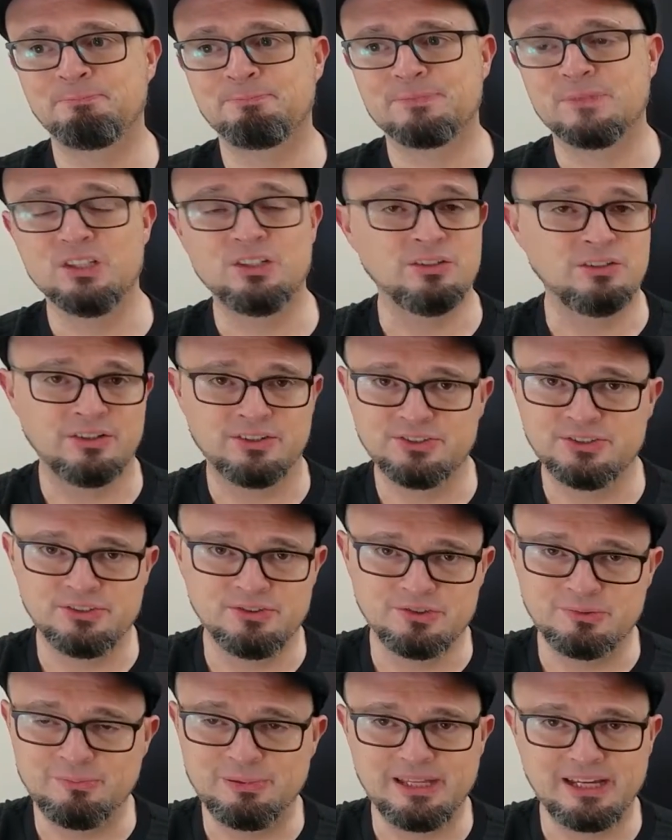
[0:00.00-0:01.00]
You can also
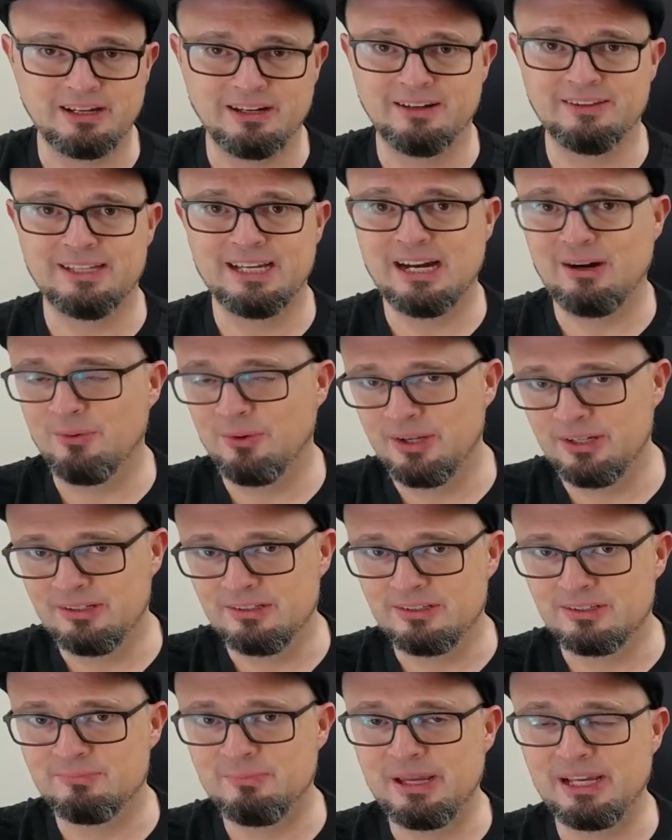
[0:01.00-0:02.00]
use a pick on that one
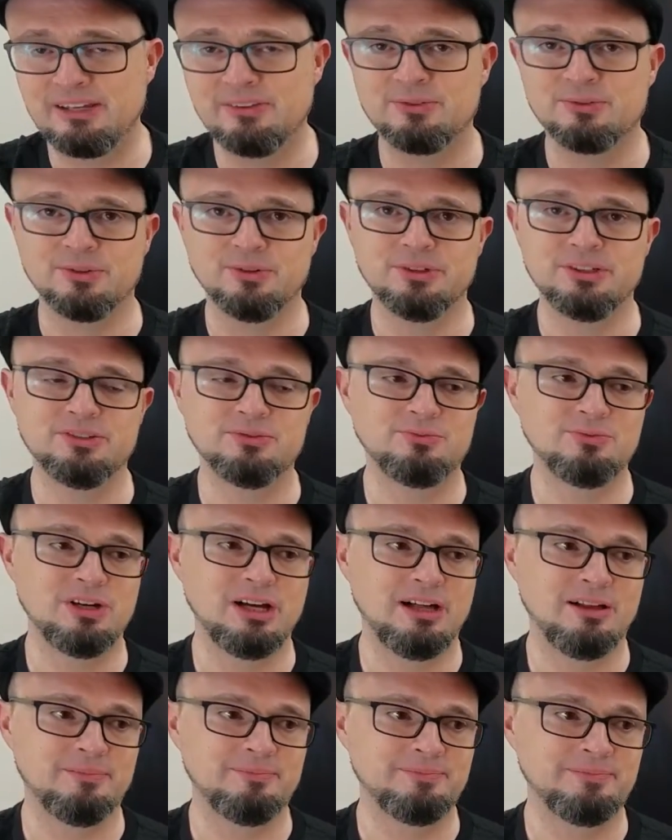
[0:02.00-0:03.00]
and pick through it as
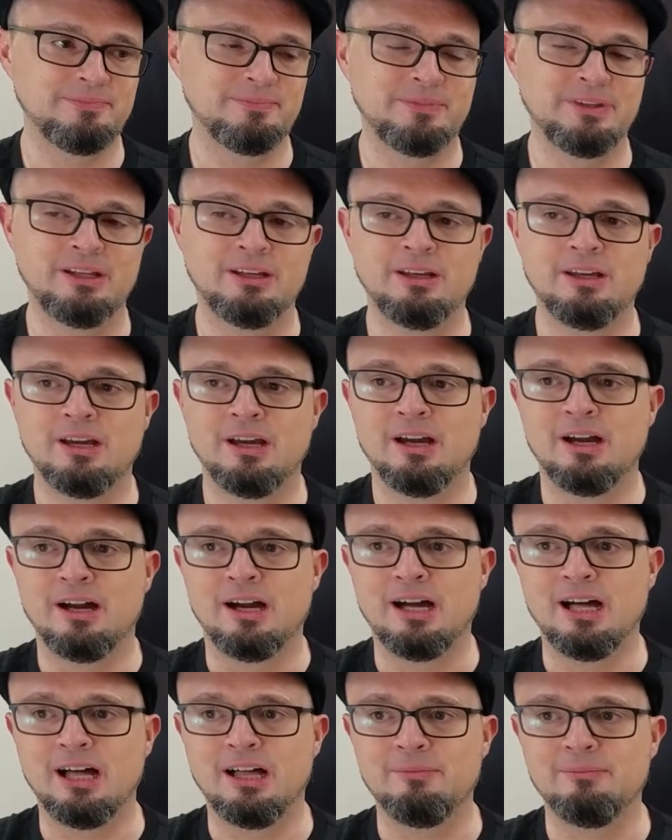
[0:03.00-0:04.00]
well.
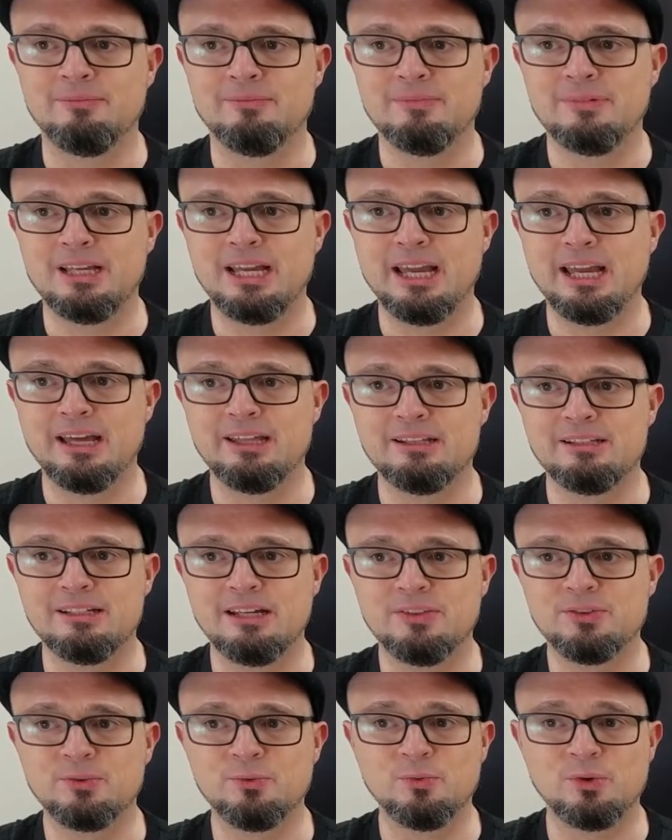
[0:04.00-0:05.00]
And
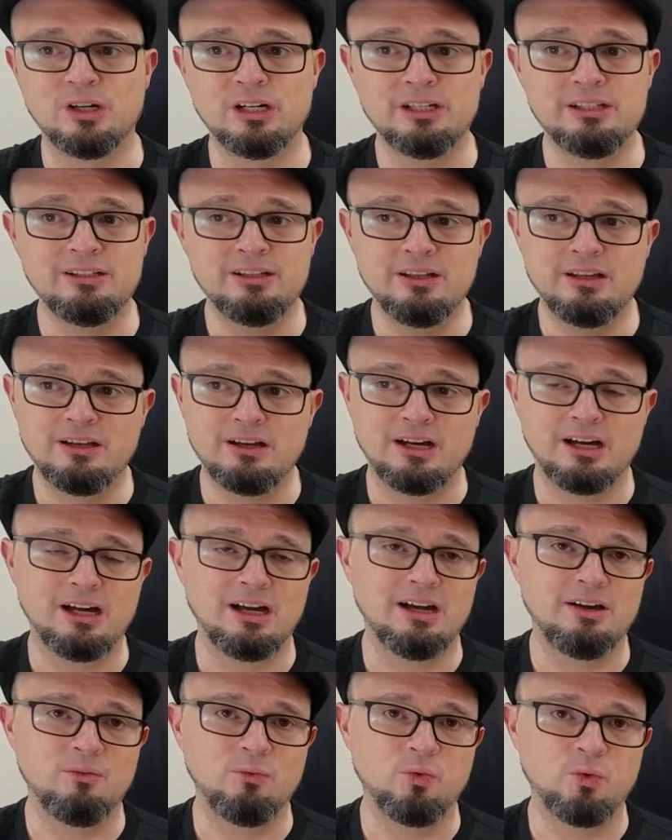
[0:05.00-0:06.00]
another one
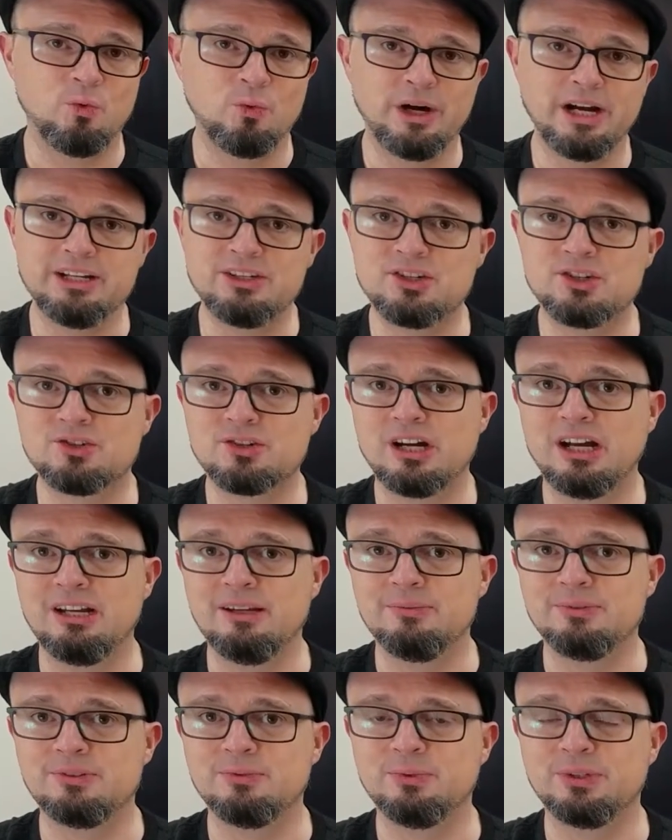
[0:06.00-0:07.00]
of the White
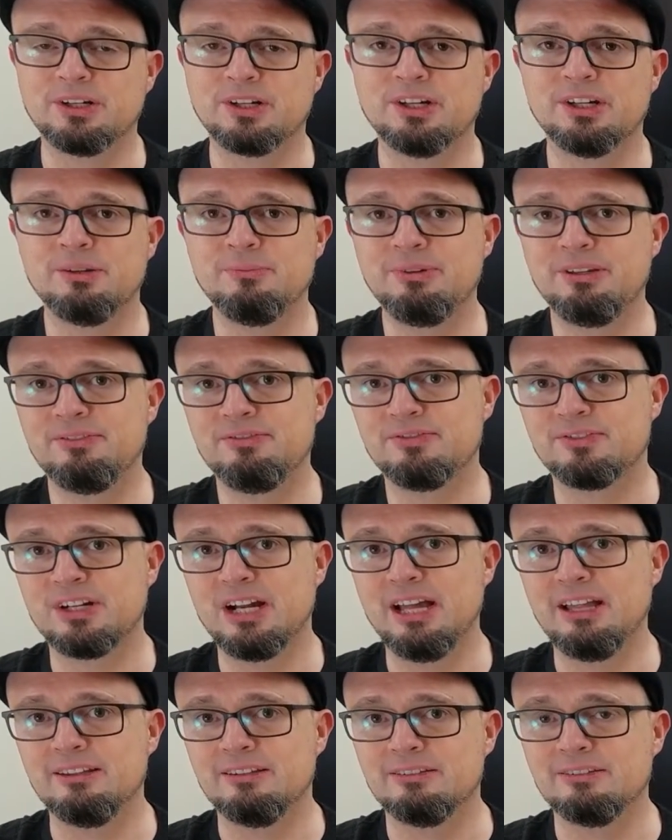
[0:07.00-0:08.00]
Stripes, We Are Going to Be
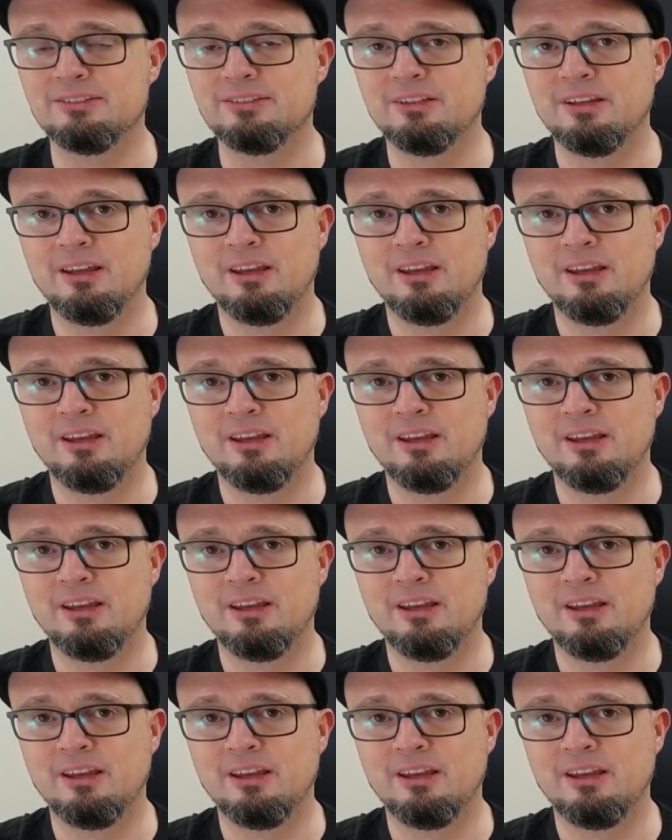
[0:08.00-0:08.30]
Friends.